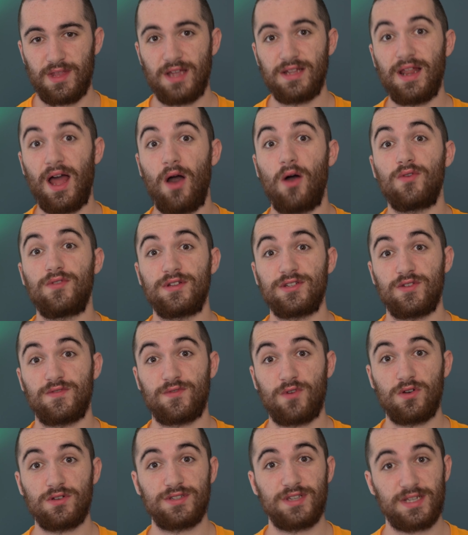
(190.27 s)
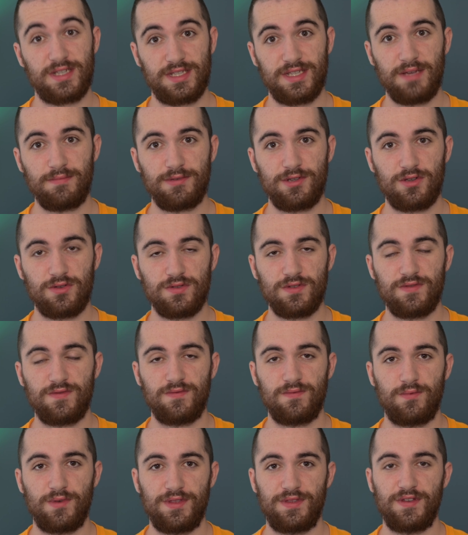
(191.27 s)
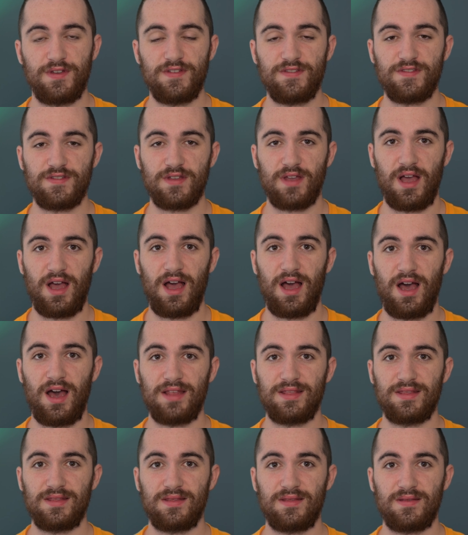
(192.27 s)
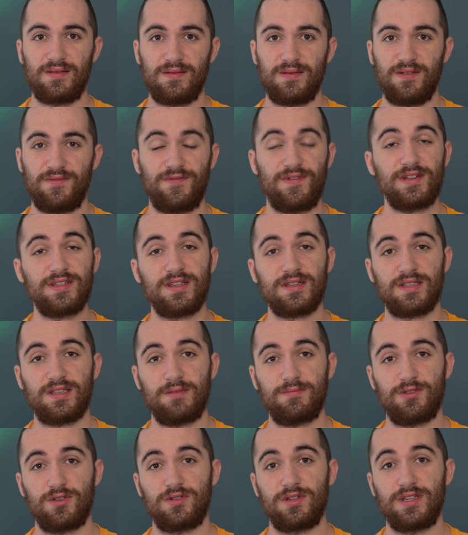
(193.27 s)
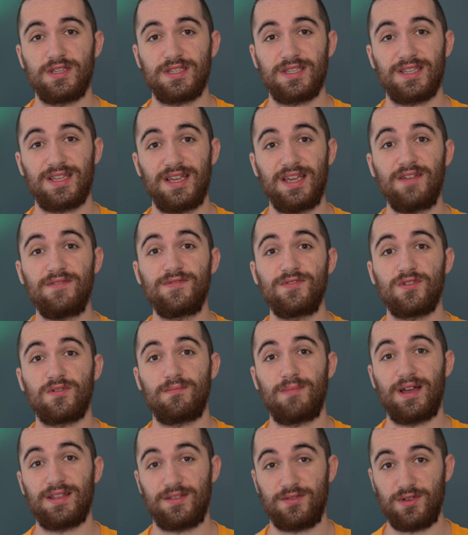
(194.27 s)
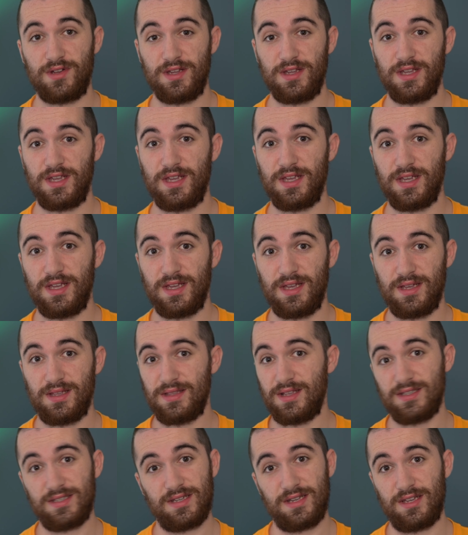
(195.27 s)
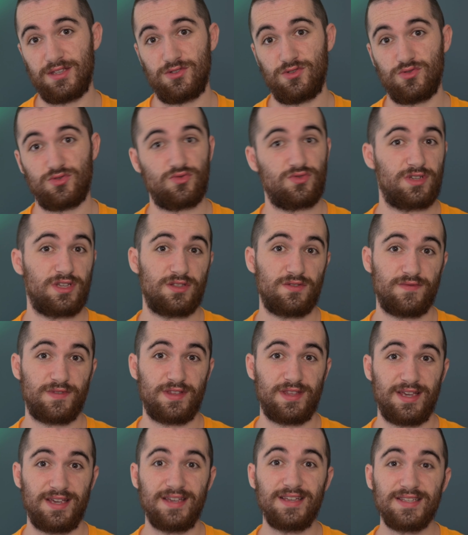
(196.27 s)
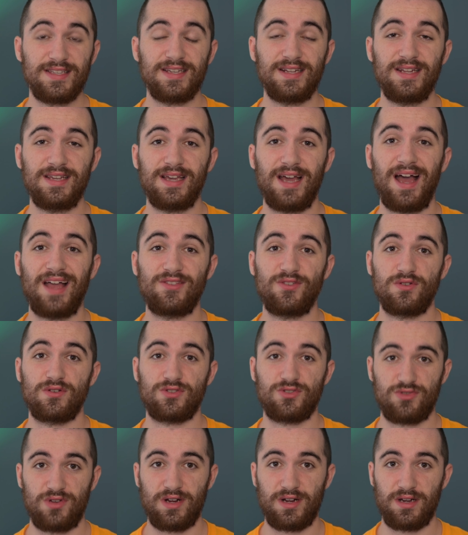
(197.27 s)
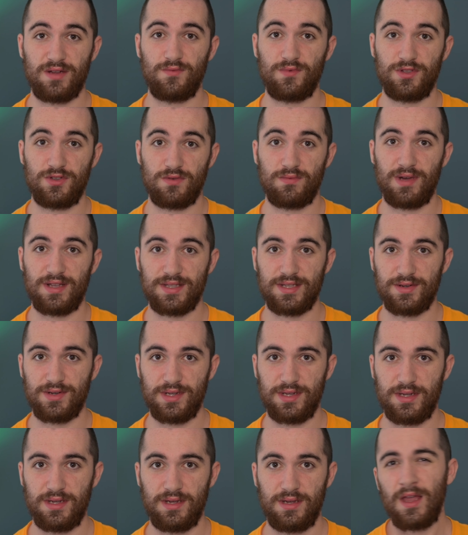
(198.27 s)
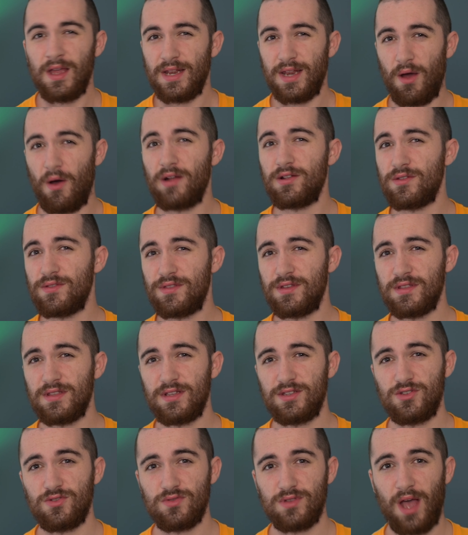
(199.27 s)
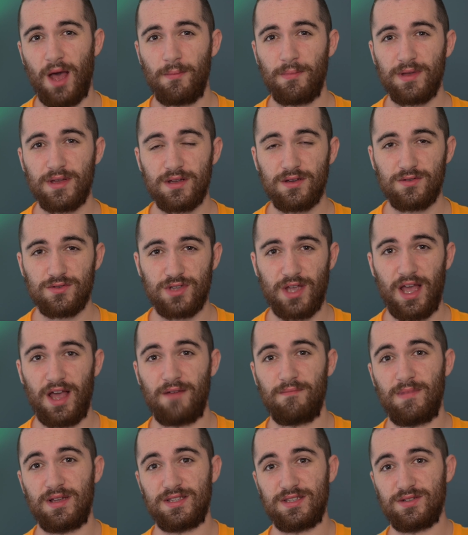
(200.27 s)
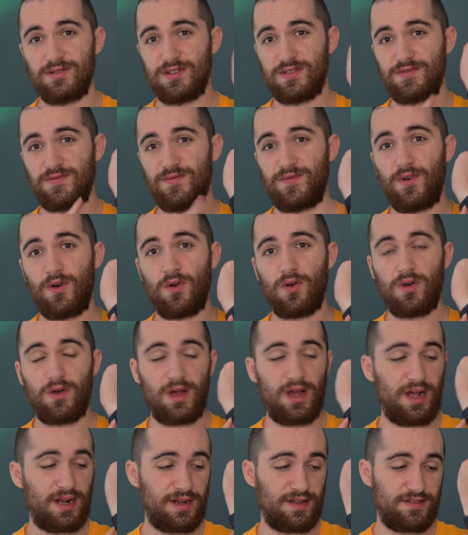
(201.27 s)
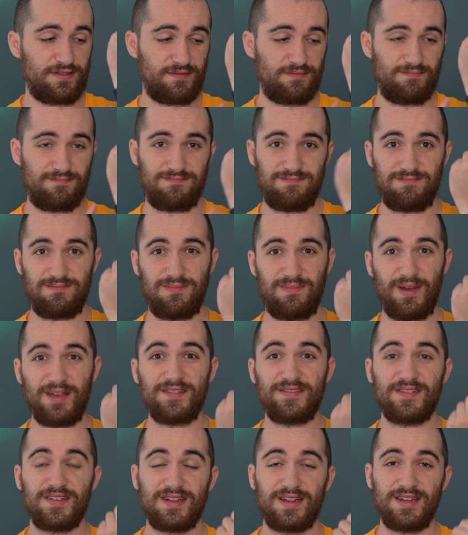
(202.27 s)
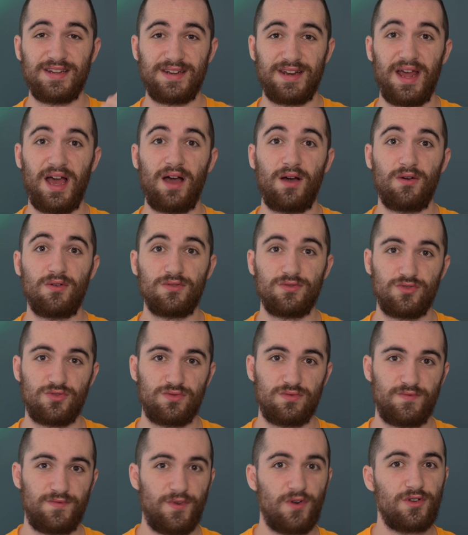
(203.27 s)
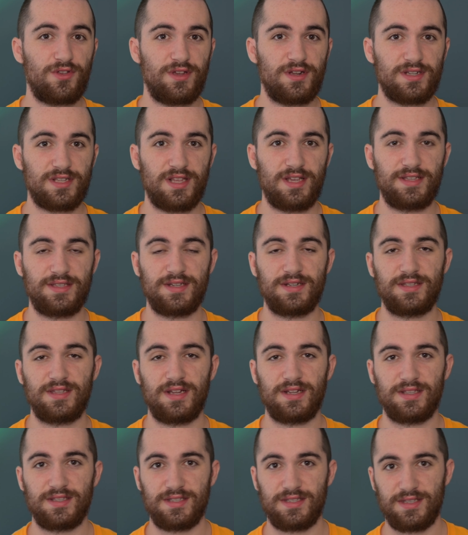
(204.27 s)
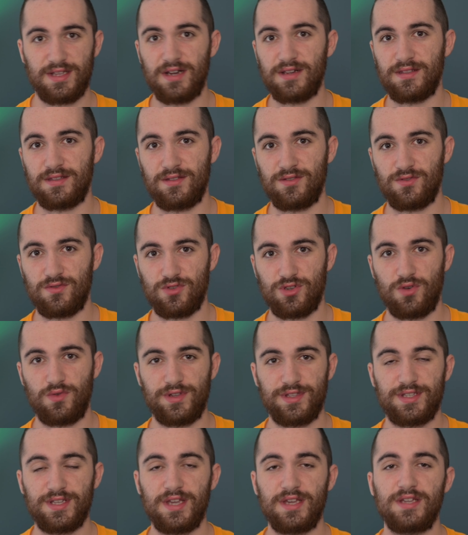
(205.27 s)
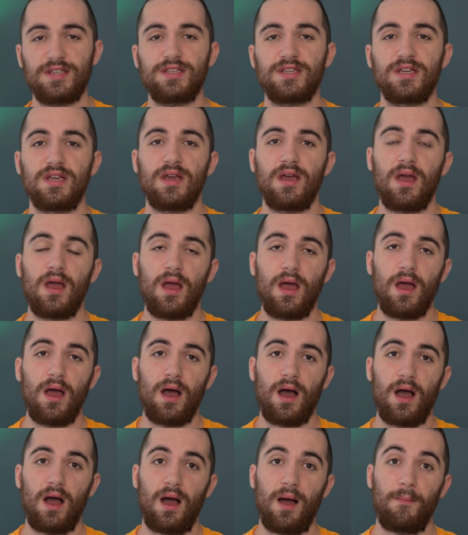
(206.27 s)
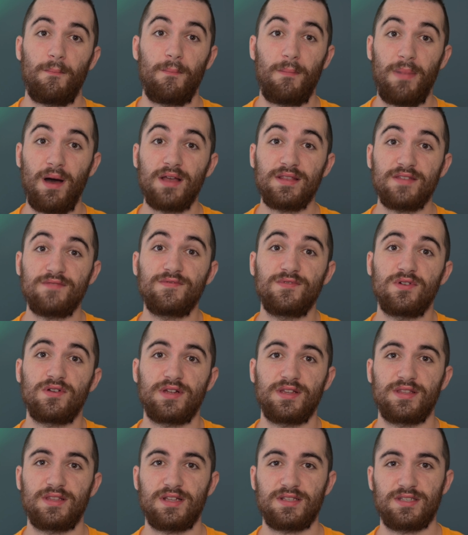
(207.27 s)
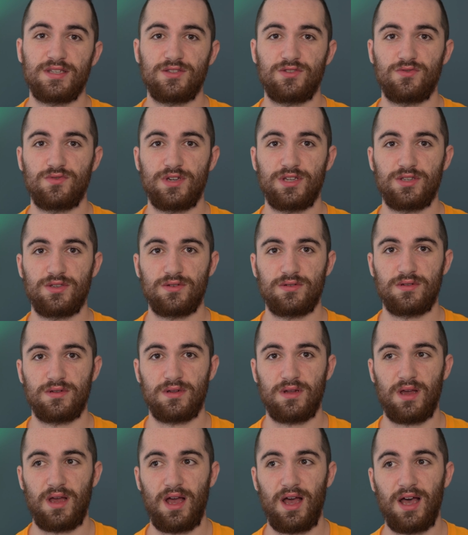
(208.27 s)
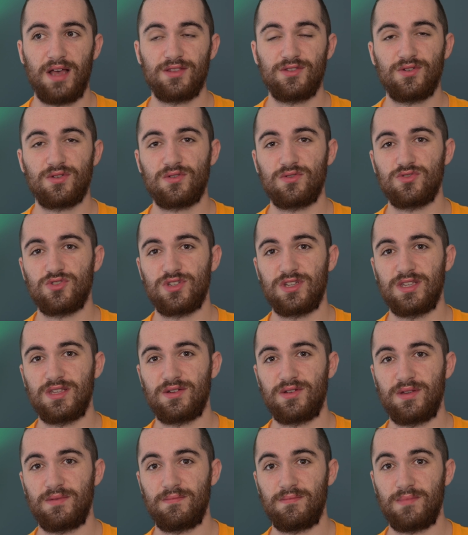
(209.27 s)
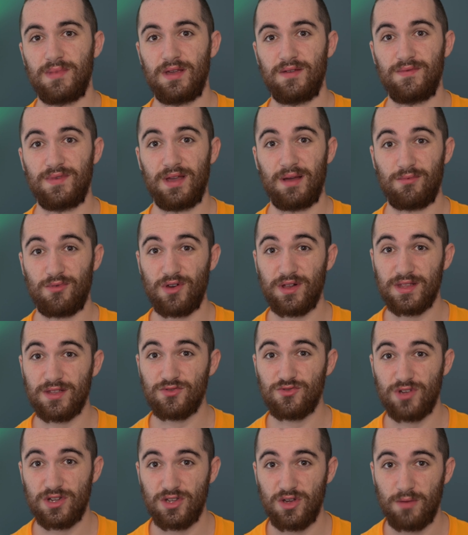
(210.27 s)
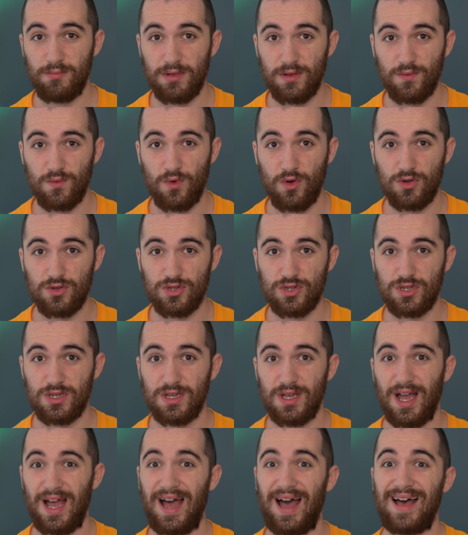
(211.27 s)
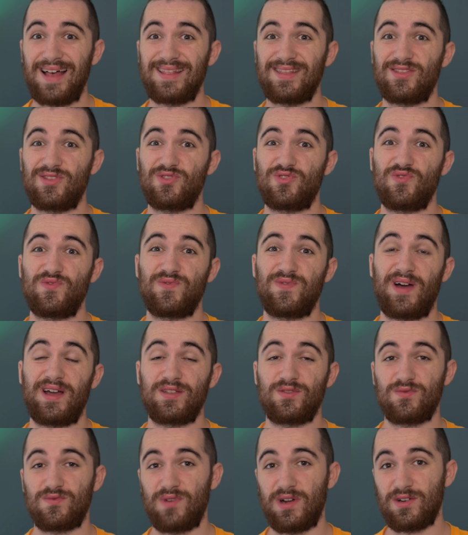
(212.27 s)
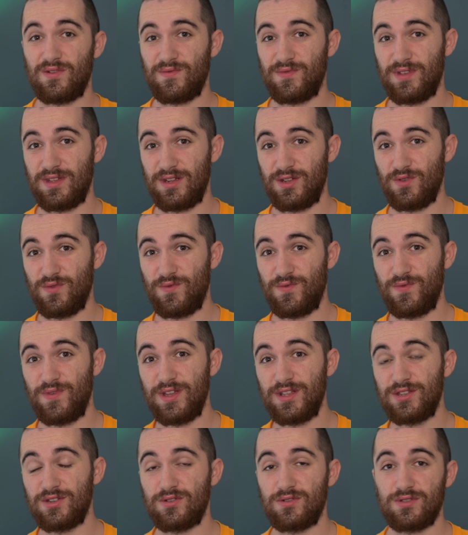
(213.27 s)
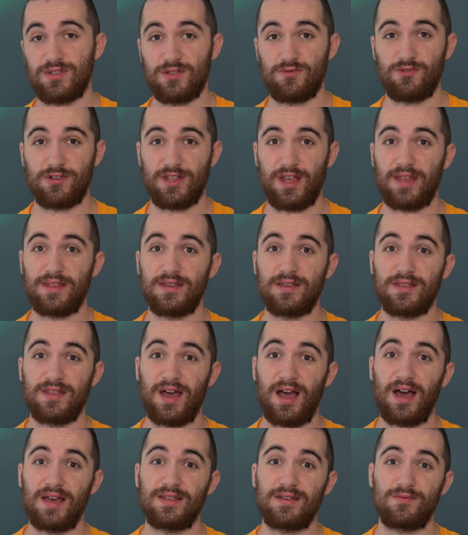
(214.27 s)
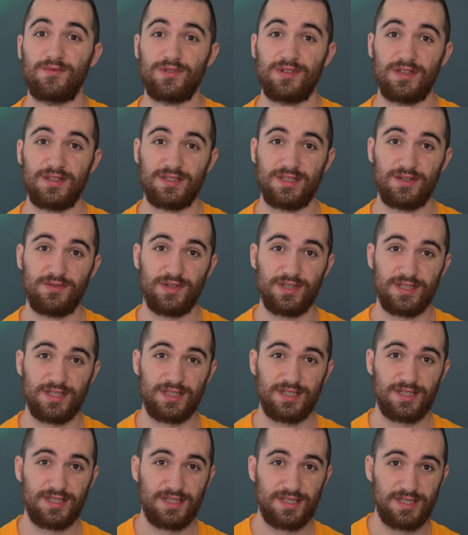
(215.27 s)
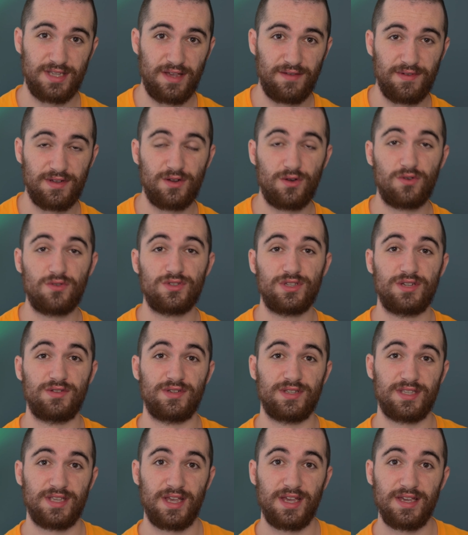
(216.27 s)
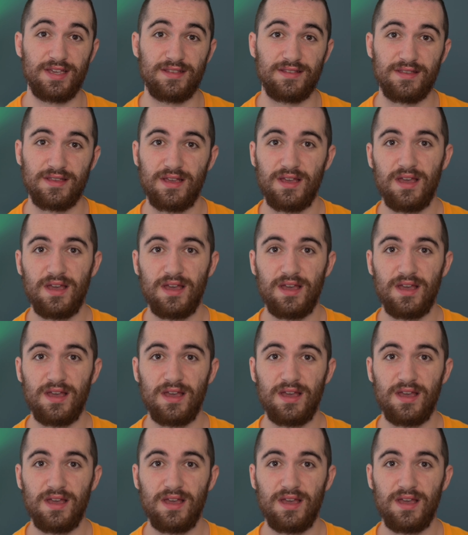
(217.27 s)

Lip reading: Now, there's of course exceptions with this, and the first exception is if your battery doesn't get you to the end of the day easily and you're struggling with your battery. Now, I don't think this should happen because I have my Series 4 and it's basically now, 4 years later, that it's starting to show its age. But if you're in that situation and you're considering maybe upgrading to a new Apple Watch, and you find one of the new features that were added either with the Series 7 or Series 8